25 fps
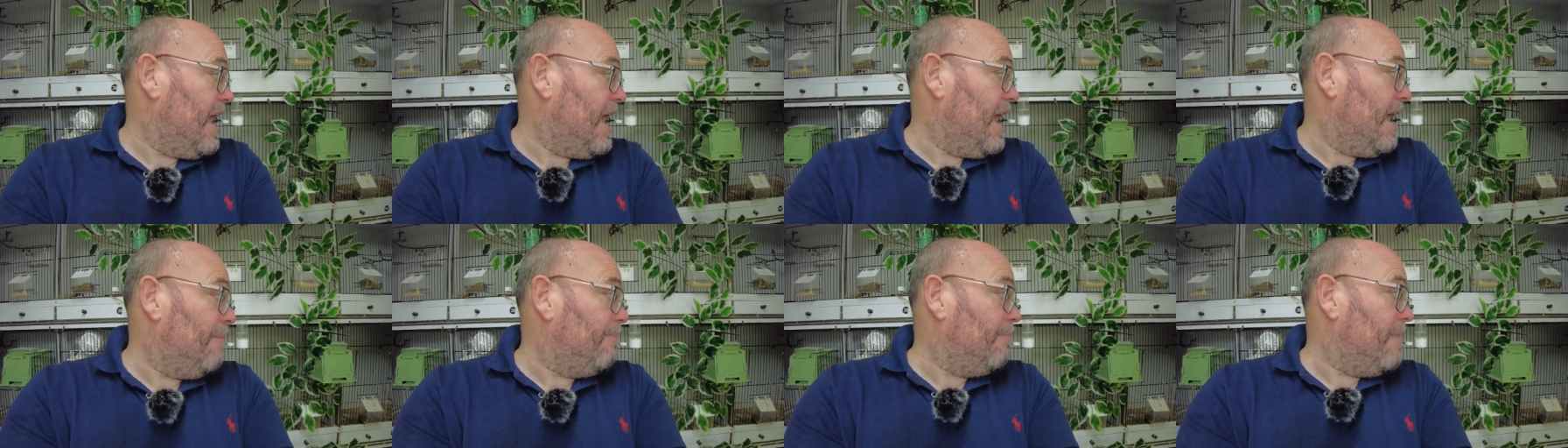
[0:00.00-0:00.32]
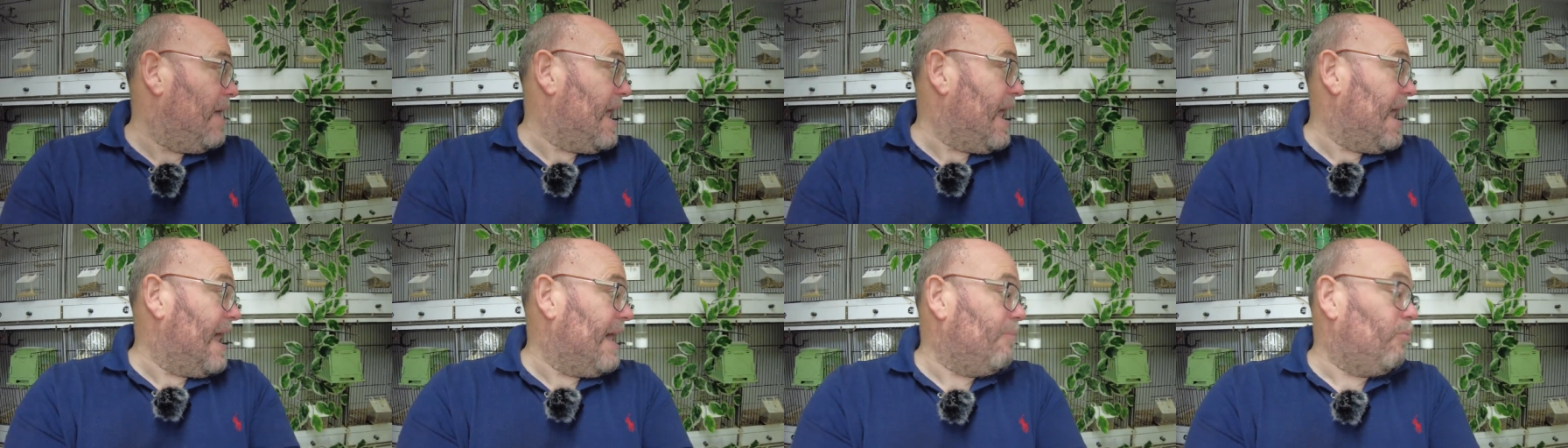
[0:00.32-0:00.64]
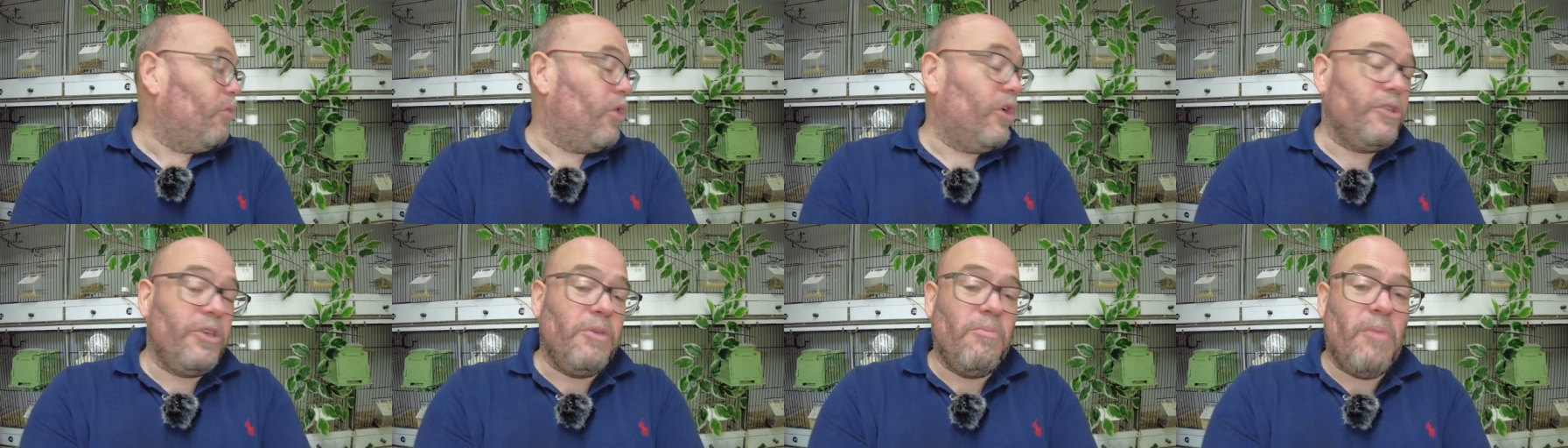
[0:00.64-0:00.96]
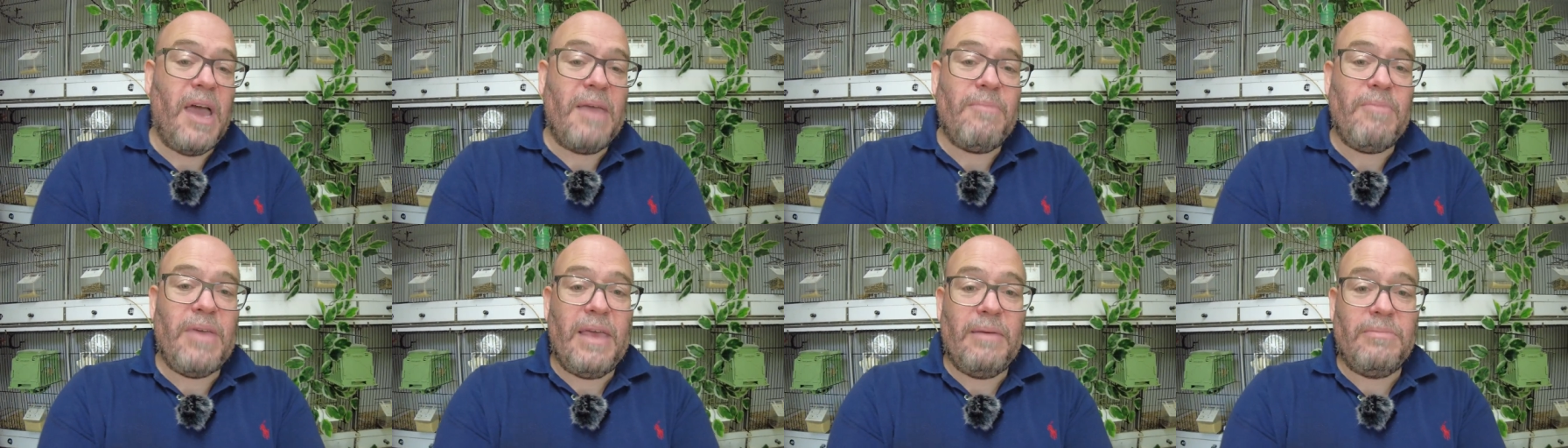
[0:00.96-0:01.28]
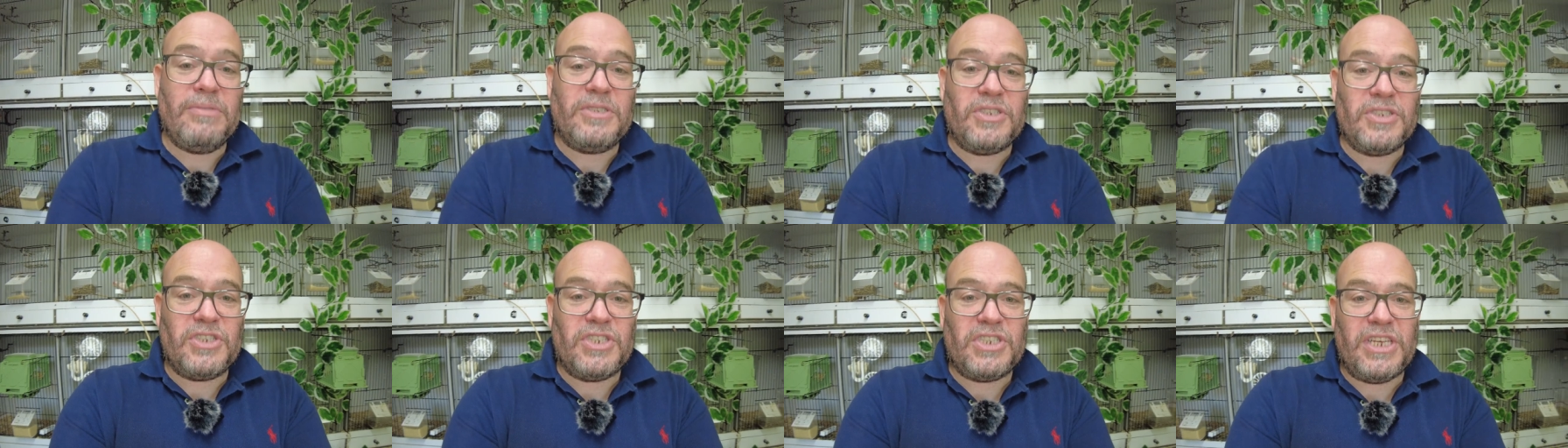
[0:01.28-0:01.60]
And what you might be
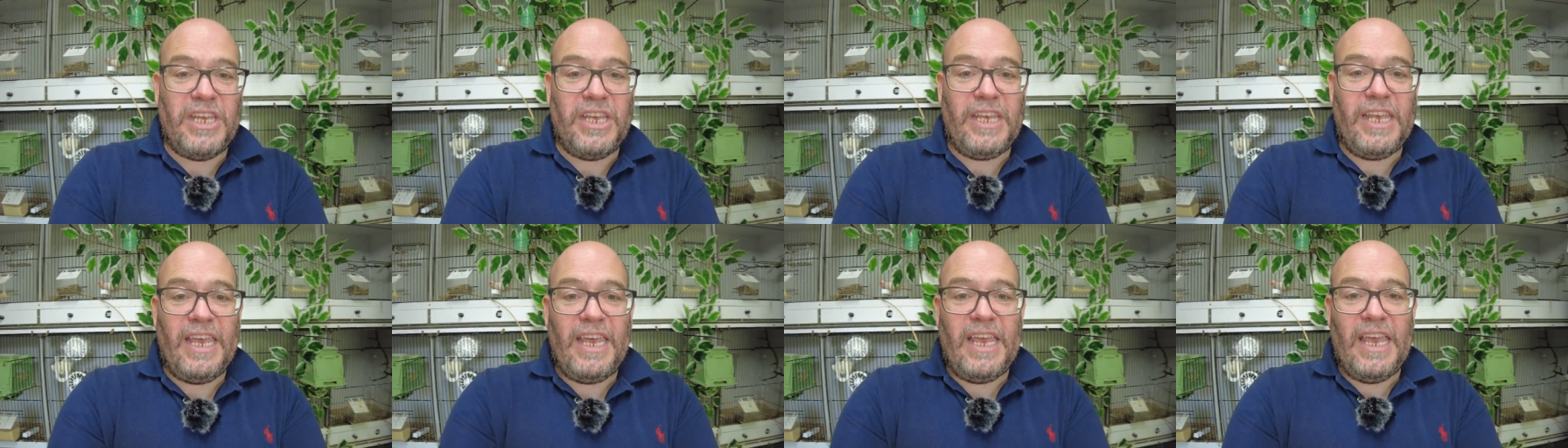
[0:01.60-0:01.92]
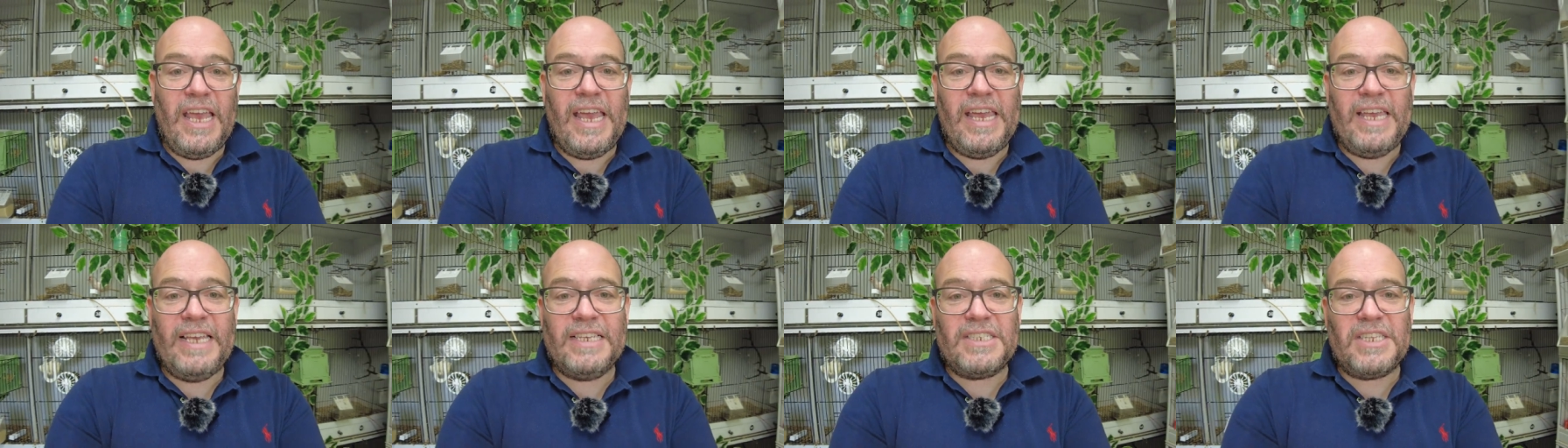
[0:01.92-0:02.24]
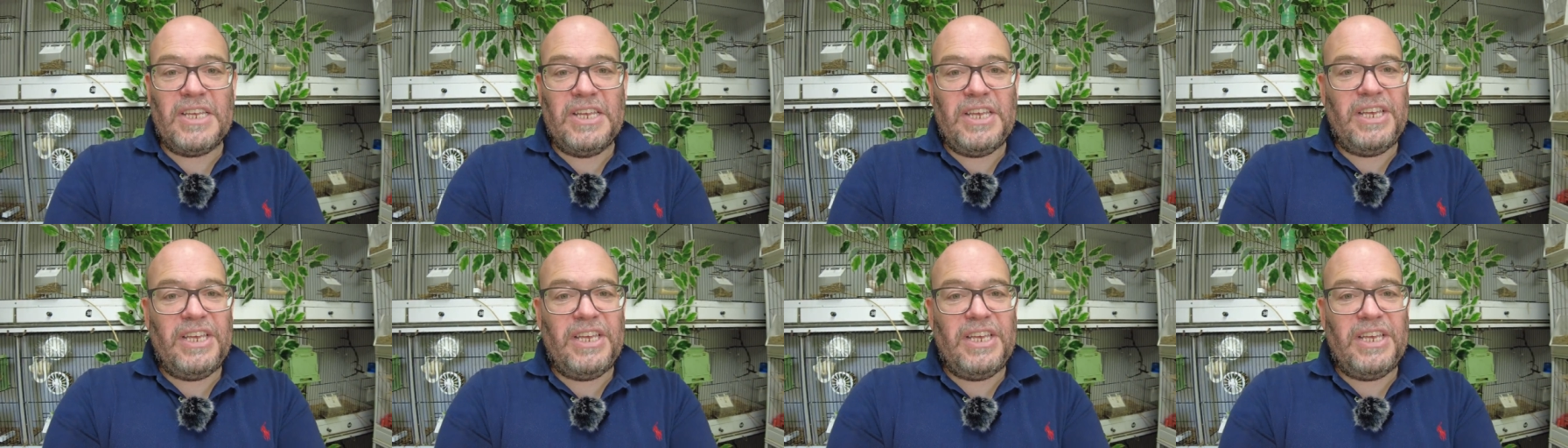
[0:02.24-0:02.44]
able to see here is that